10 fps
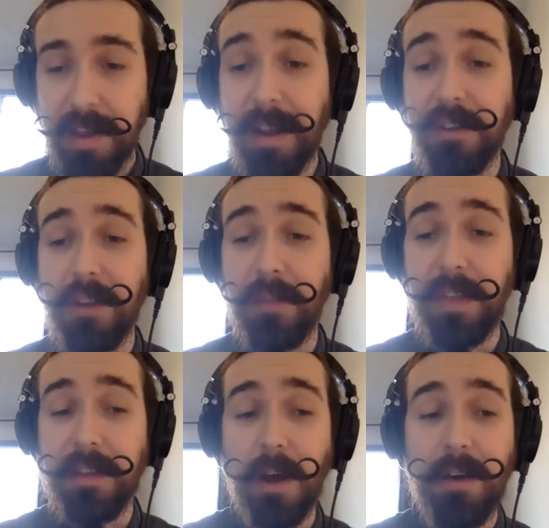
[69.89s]
Now, to start
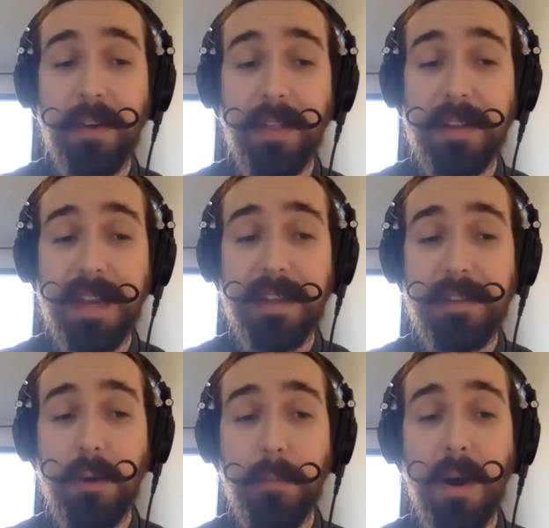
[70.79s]
things off, I'd like to
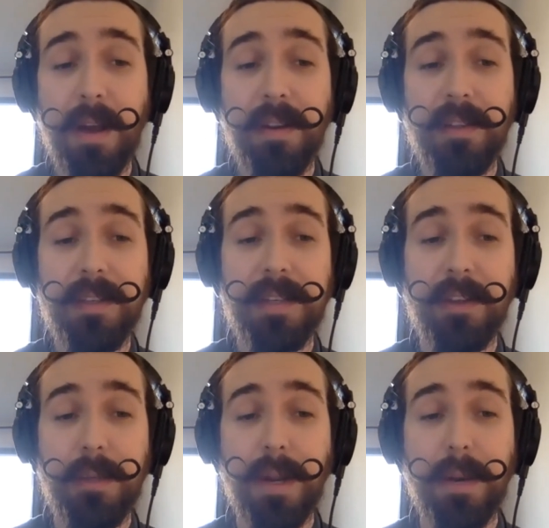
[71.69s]
ask you, Emad, to tell
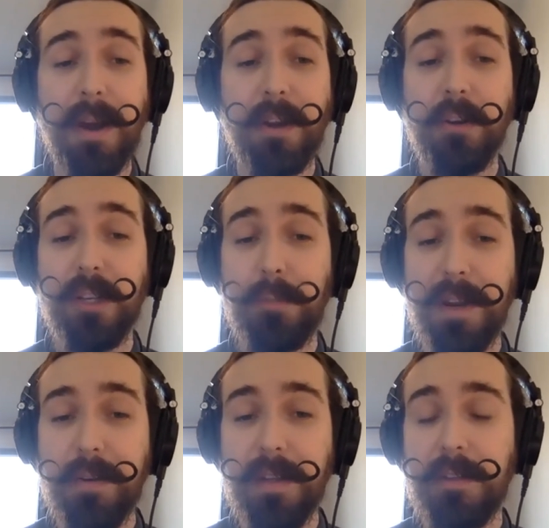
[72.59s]
us a bit about your
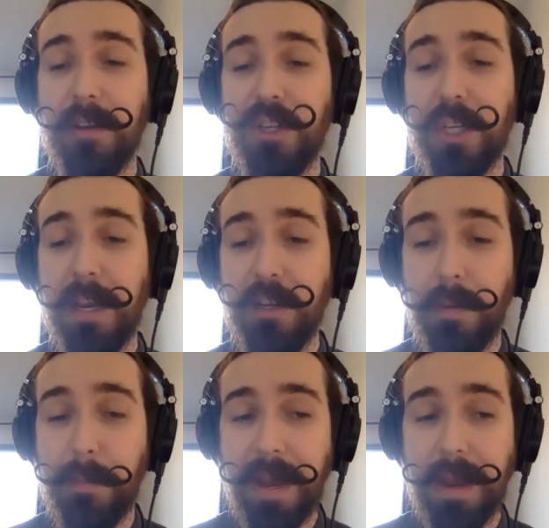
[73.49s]
experience, your
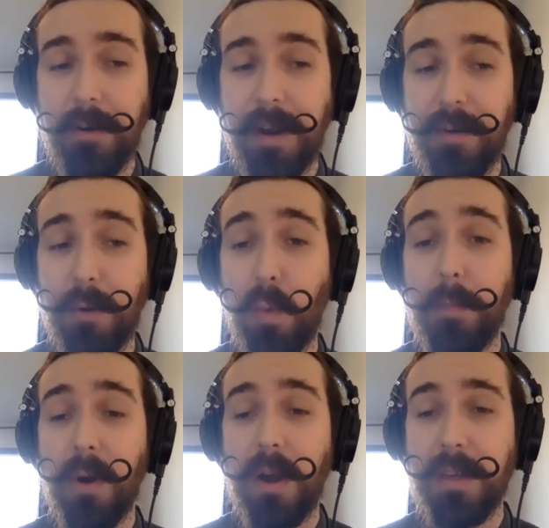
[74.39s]
educational background, and
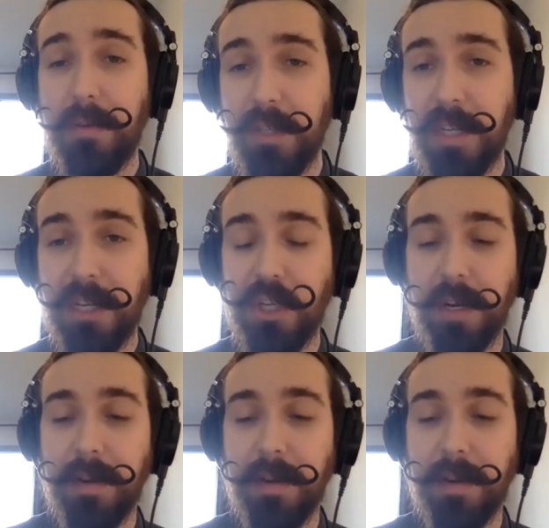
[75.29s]
what brought you to teaching.